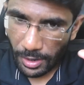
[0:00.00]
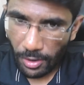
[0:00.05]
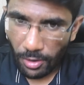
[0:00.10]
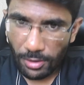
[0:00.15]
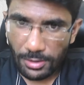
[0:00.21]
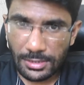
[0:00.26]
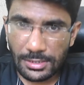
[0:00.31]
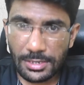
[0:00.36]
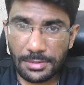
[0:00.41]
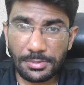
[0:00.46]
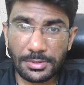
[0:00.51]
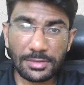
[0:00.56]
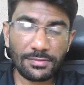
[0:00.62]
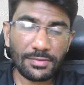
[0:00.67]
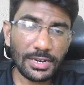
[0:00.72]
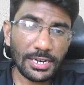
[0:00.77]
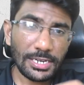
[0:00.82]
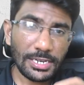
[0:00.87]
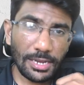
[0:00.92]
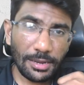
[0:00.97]
concepts
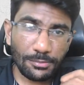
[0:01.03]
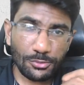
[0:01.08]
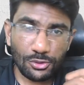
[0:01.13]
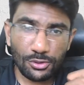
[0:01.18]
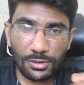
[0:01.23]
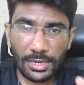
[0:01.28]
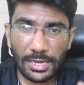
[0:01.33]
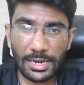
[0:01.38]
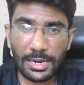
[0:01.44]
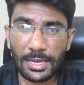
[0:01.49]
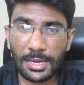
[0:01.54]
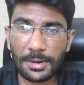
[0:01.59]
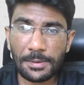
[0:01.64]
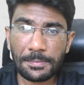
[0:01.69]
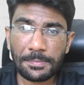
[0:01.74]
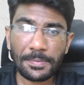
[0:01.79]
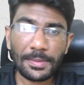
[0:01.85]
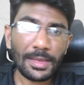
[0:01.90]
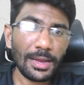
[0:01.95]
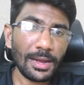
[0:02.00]
when it comes to career
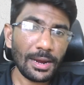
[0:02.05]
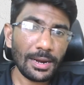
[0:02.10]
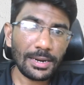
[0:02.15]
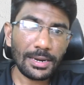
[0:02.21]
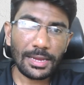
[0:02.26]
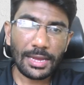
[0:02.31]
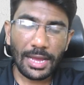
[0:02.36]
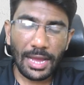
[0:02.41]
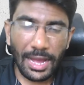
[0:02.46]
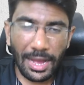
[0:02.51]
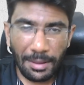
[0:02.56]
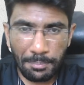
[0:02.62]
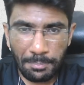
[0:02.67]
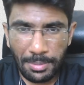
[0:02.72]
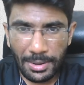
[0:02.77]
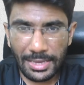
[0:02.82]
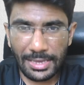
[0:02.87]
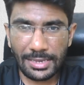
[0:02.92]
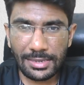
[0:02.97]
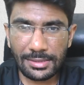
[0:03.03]
and
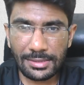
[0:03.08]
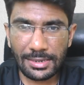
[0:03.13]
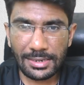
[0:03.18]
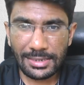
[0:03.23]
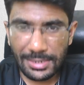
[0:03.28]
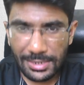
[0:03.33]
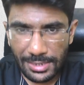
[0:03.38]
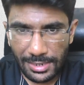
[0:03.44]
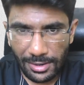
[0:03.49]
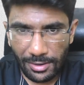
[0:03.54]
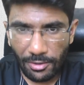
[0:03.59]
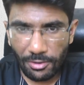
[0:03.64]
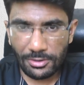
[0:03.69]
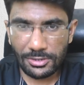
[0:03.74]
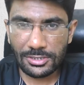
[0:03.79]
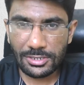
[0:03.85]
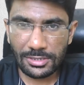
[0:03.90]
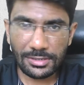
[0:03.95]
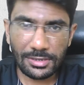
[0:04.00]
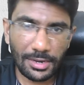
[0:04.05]
applying that
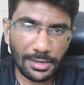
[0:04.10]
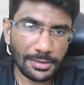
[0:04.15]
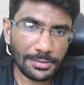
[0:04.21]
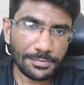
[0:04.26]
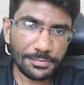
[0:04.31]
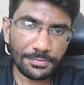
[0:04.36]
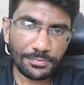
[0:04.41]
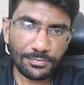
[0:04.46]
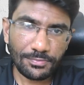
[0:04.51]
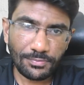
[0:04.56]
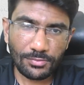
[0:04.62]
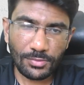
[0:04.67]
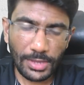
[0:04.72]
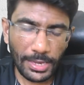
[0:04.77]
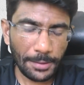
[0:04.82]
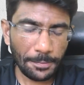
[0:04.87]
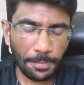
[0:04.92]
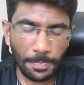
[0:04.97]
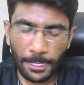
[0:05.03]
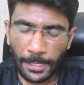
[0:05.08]
consciously.
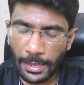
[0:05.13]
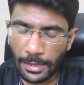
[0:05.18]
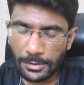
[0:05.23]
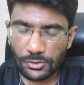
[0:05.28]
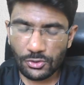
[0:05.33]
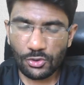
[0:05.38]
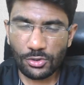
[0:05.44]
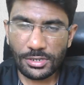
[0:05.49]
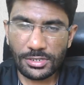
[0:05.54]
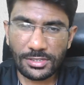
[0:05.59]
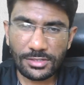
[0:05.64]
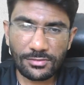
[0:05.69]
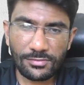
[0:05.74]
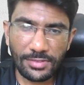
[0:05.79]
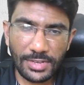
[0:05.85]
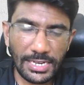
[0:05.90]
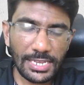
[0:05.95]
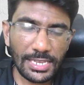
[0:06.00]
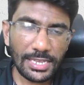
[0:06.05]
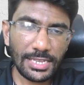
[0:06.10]
Okay, so it's
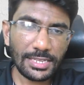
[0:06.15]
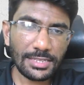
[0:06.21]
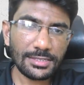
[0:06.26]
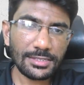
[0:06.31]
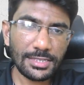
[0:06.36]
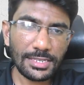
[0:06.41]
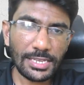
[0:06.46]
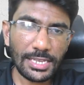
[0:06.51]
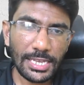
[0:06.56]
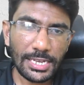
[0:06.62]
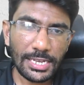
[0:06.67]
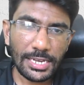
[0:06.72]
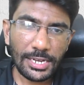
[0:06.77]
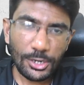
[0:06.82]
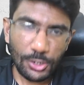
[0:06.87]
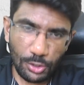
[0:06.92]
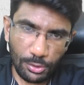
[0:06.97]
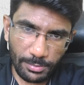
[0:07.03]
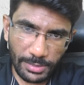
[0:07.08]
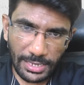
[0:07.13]
very easy
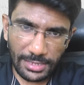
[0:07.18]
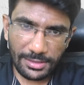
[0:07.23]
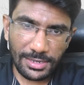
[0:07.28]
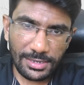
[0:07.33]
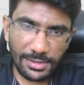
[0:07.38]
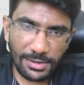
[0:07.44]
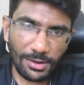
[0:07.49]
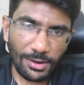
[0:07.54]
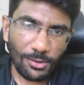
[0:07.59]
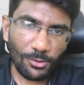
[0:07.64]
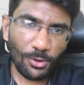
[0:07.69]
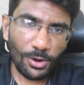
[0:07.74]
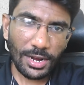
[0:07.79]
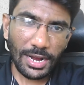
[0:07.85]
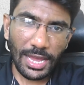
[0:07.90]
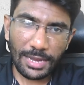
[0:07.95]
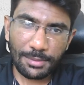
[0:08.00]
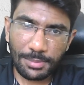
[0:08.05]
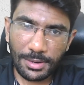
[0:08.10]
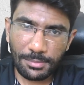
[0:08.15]
to make that 1
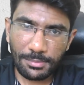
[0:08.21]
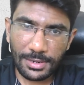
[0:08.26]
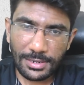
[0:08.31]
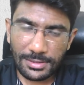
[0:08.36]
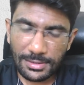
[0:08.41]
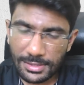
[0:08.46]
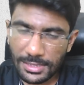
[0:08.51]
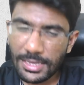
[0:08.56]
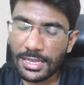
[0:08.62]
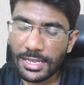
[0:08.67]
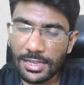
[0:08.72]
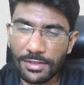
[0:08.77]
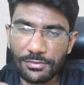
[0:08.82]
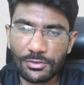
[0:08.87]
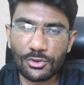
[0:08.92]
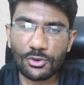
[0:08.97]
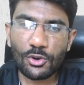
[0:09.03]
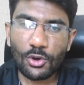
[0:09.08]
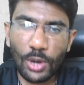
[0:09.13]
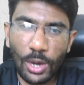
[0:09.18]
lakh per month if
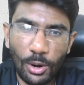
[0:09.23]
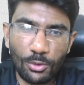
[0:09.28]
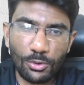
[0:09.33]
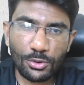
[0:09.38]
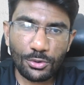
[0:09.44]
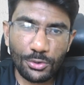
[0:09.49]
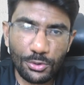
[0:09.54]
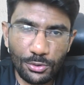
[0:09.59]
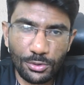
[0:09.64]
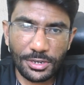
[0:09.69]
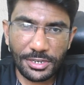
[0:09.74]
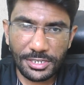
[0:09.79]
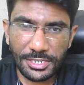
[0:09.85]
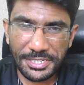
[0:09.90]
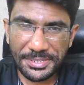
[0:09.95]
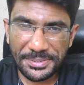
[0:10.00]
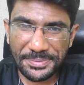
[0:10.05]
you know how to do it.